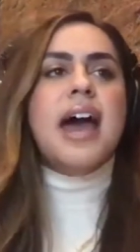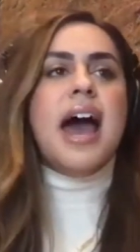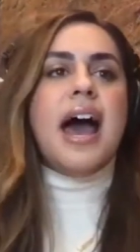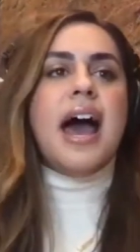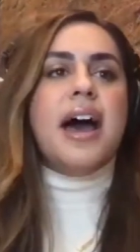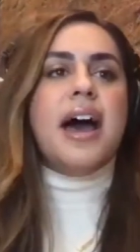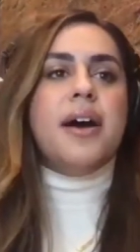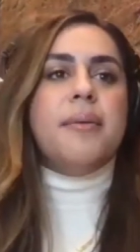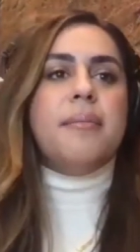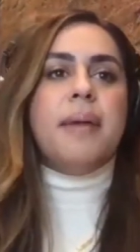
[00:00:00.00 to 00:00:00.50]

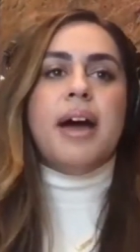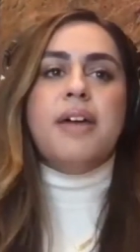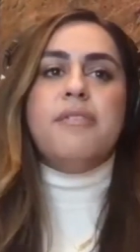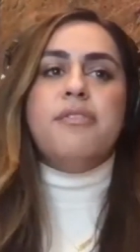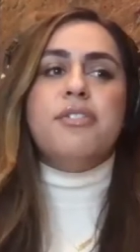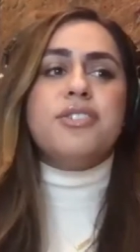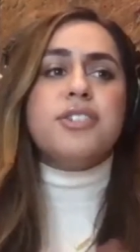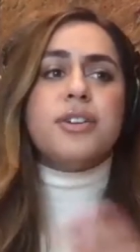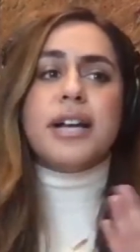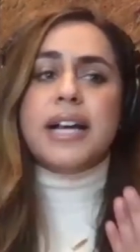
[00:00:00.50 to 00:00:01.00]
I've
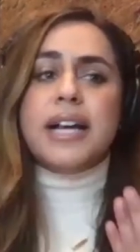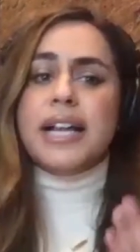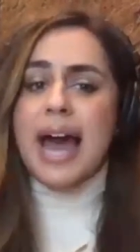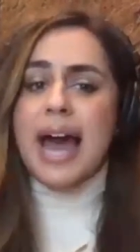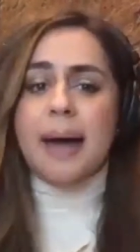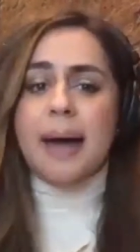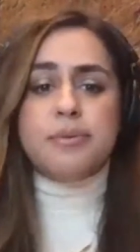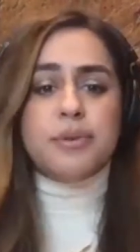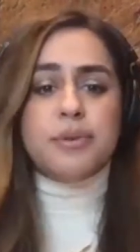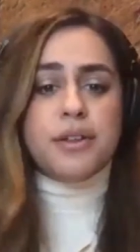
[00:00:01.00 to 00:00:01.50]
also
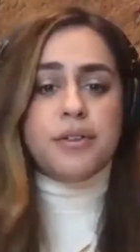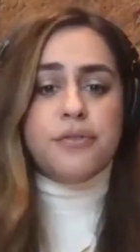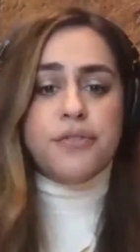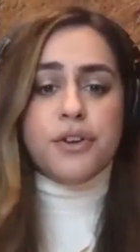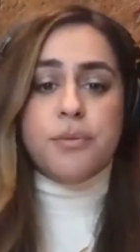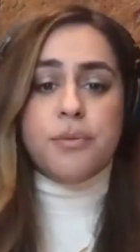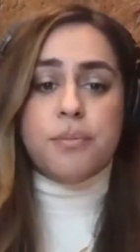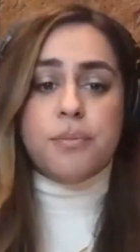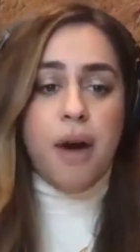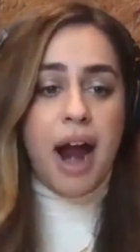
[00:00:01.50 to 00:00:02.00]
collabed with a
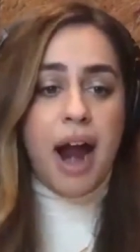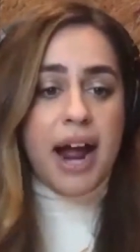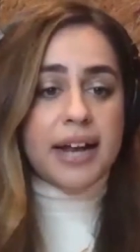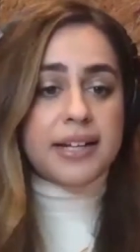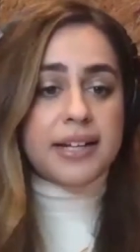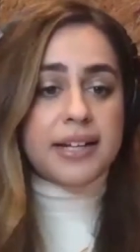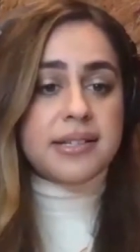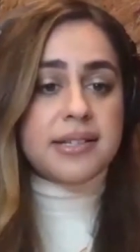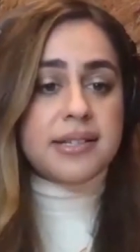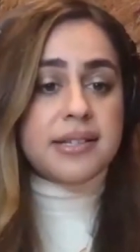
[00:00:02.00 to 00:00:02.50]
few
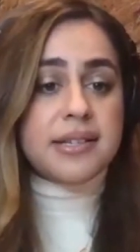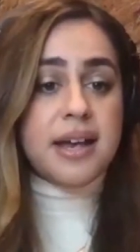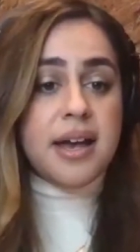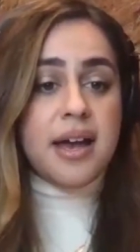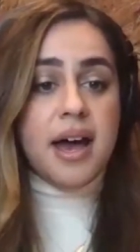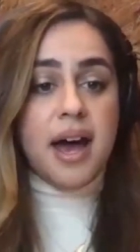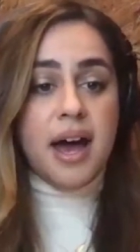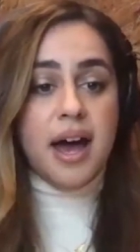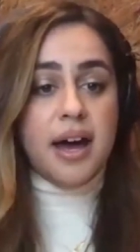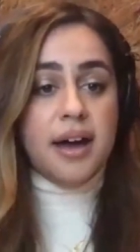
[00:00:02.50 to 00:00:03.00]
brands
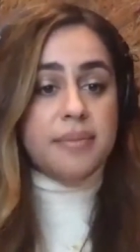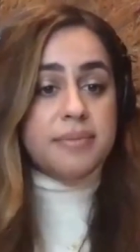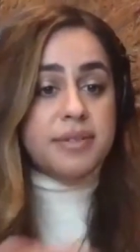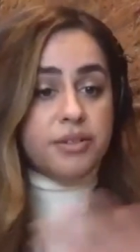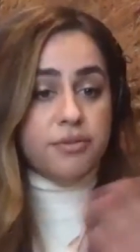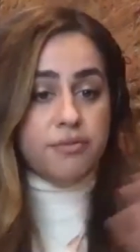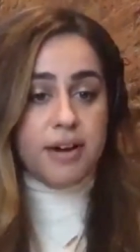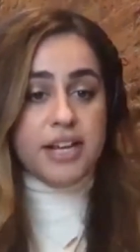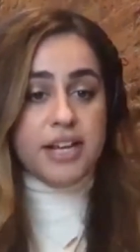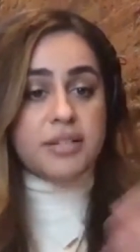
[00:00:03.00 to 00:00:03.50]

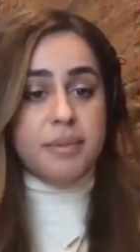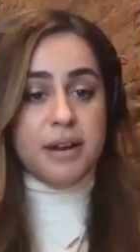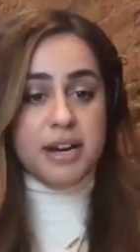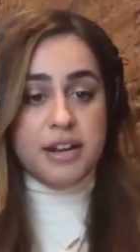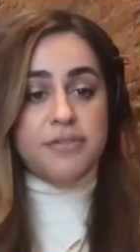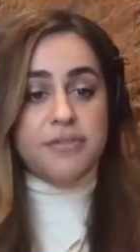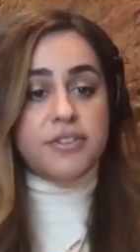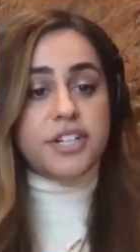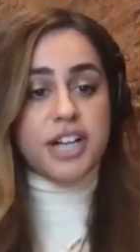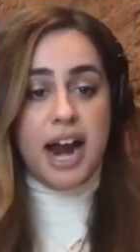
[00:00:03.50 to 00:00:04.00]
to raise money
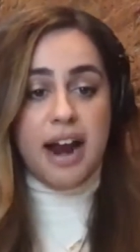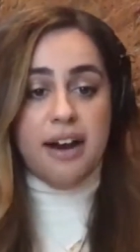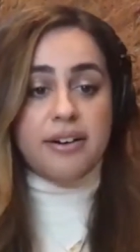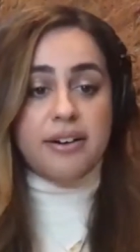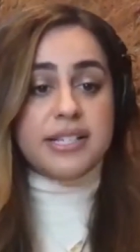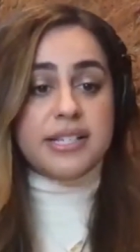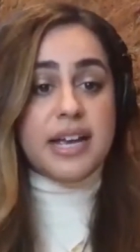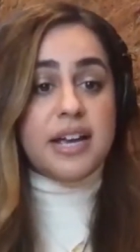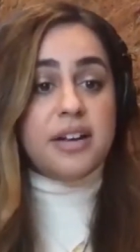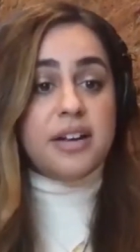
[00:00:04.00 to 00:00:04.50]
for
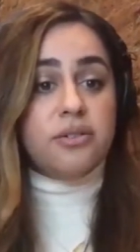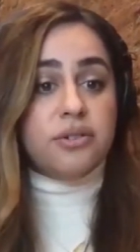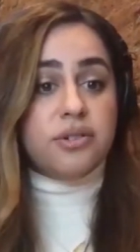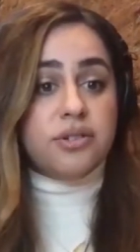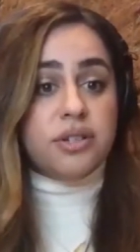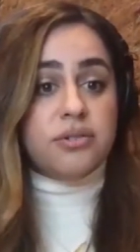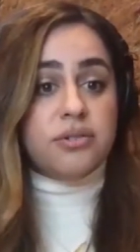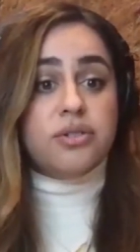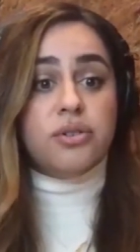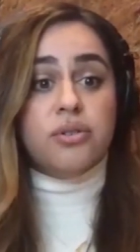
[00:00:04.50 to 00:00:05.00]
charity, and
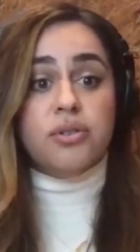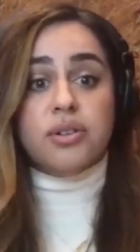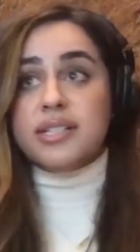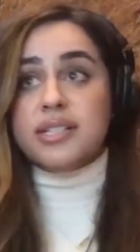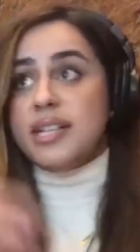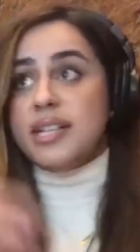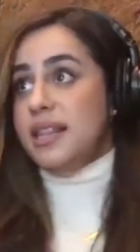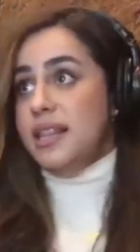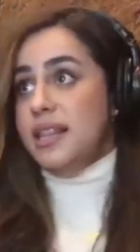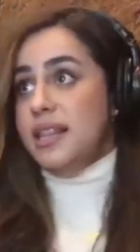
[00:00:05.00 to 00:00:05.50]
also talk
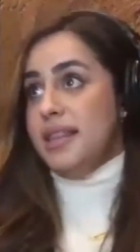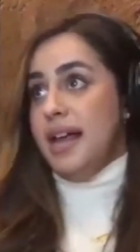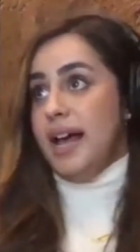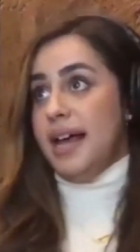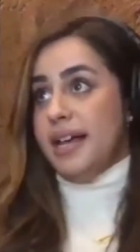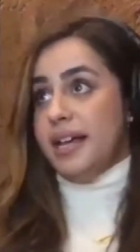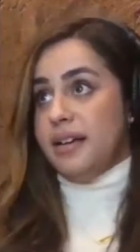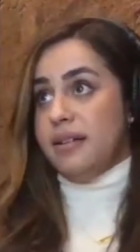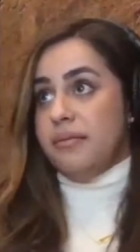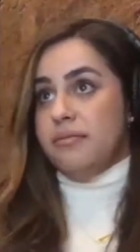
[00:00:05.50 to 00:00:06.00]
to
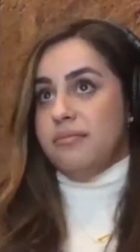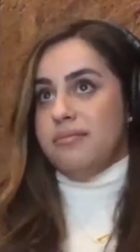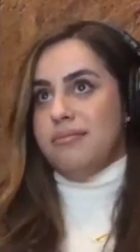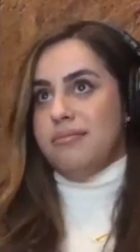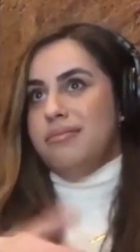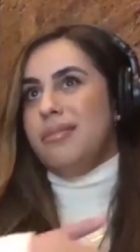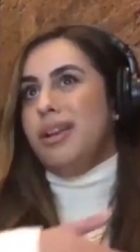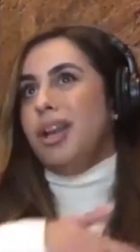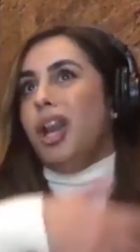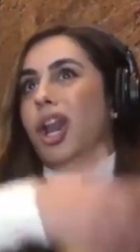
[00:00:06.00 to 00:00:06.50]
like
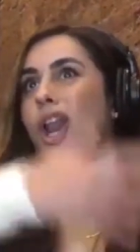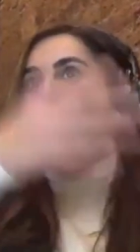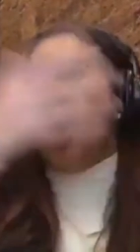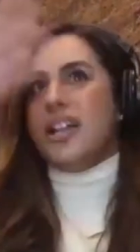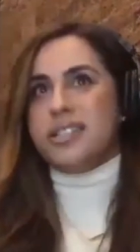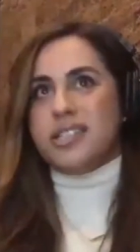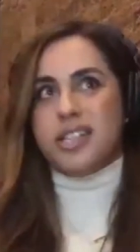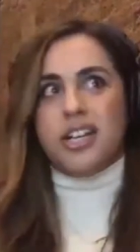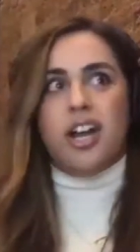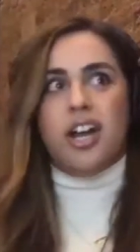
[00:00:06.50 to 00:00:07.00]

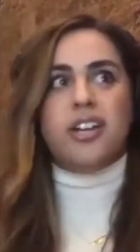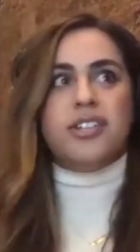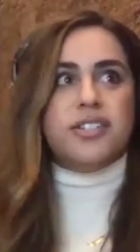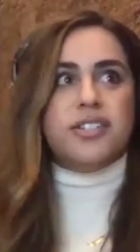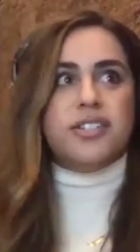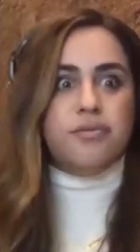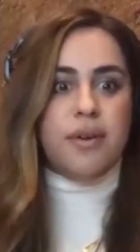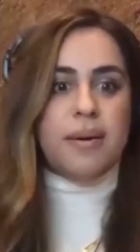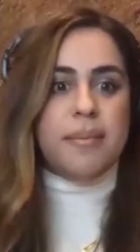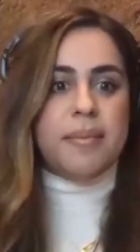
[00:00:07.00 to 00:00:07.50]
lots and lots
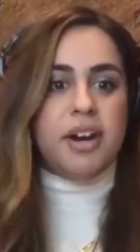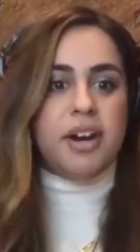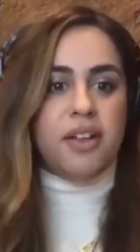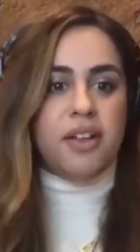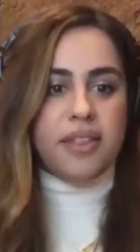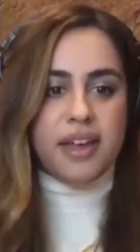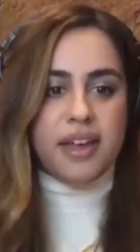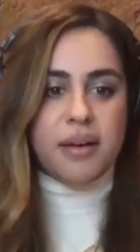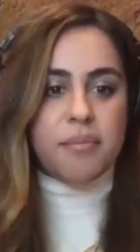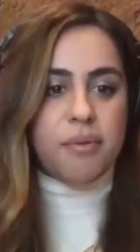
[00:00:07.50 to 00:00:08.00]
of women on
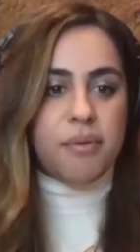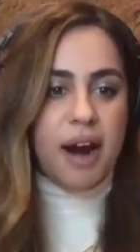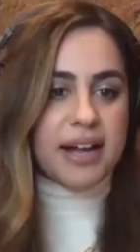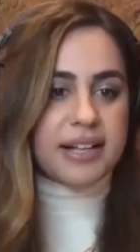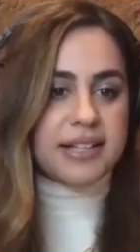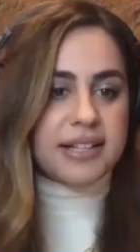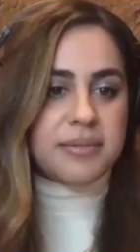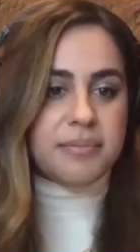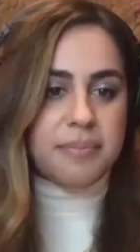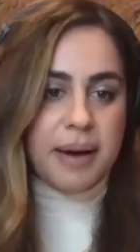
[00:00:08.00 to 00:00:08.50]
their
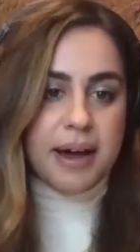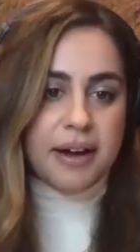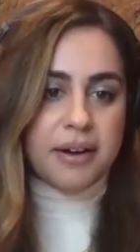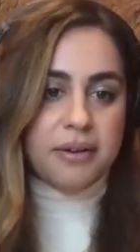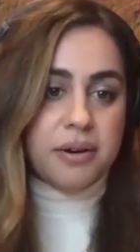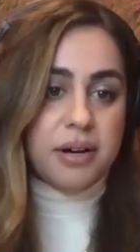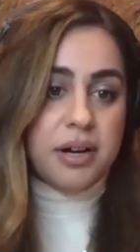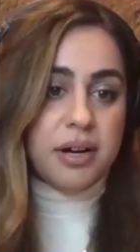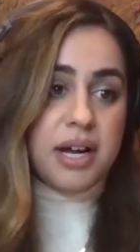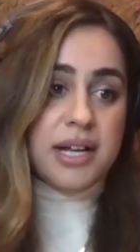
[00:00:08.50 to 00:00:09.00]
brands
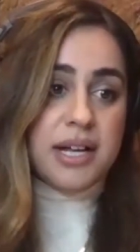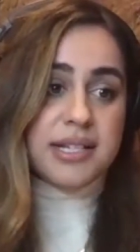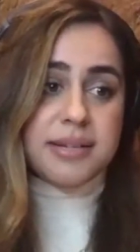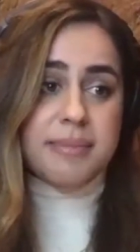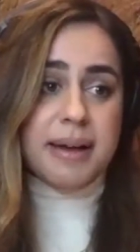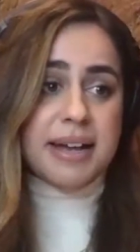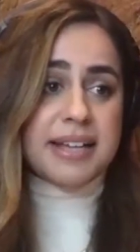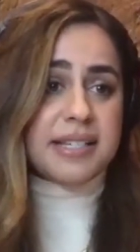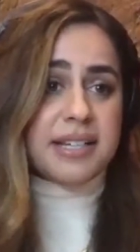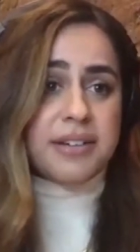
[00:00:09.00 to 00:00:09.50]
about
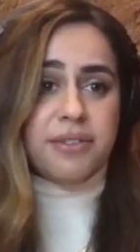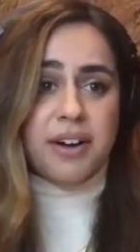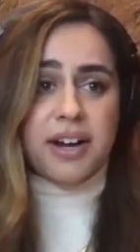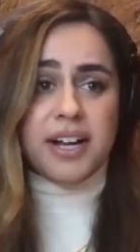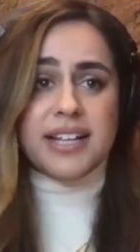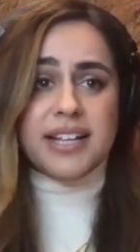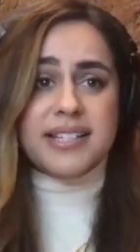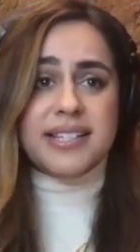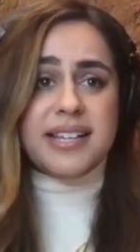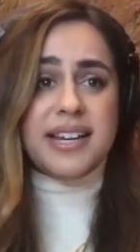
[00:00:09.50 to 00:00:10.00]
domestic
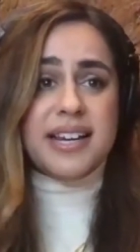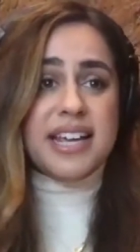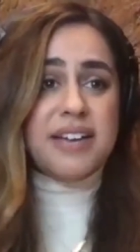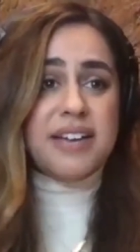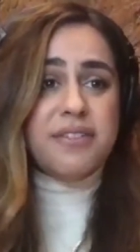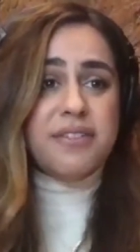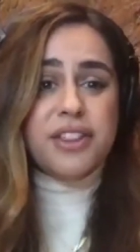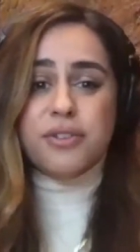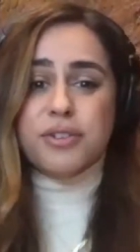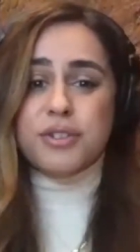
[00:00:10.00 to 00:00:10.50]
violence. And
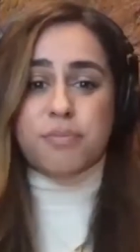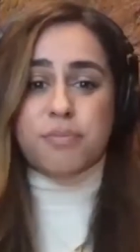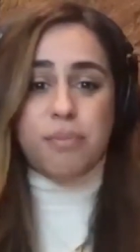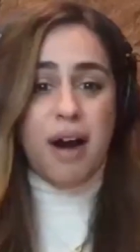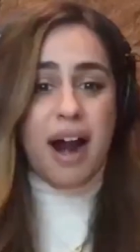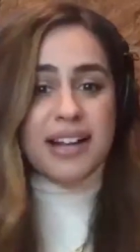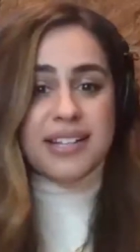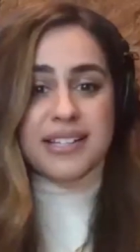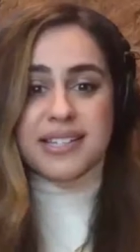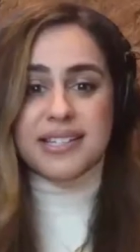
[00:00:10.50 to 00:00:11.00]
even those
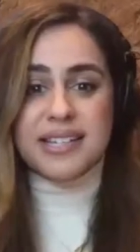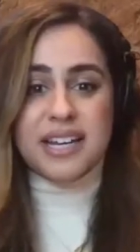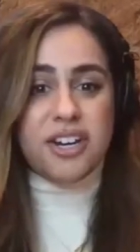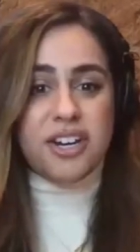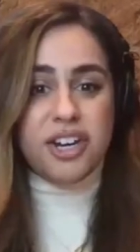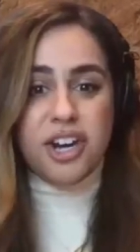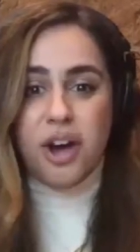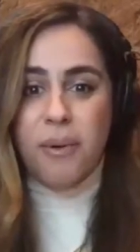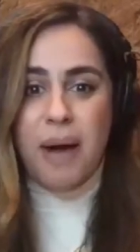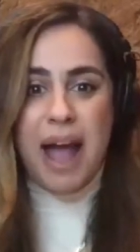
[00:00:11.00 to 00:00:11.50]
brands didn't
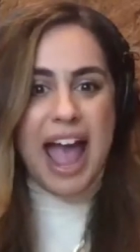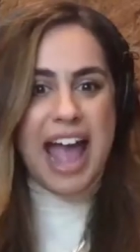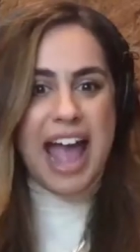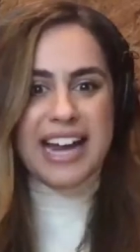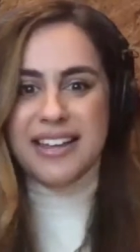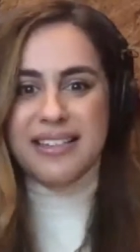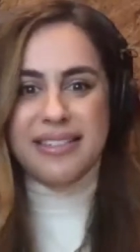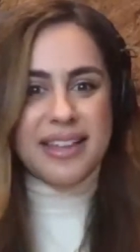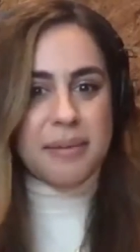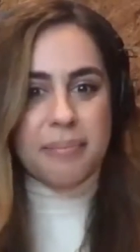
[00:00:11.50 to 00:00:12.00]
know
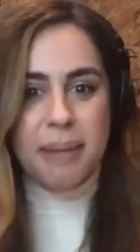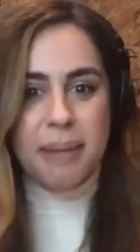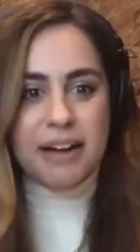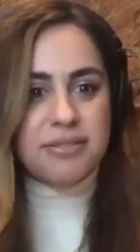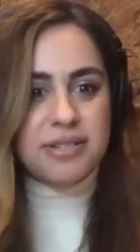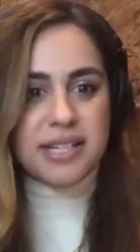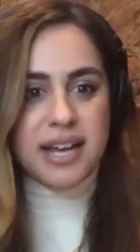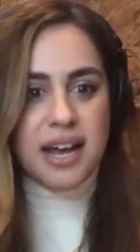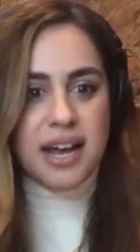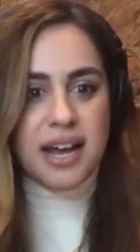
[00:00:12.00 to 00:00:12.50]
anything
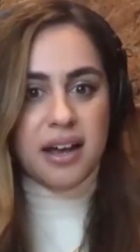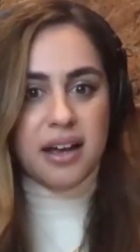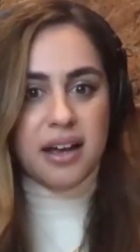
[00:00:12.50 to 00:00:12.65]
about it.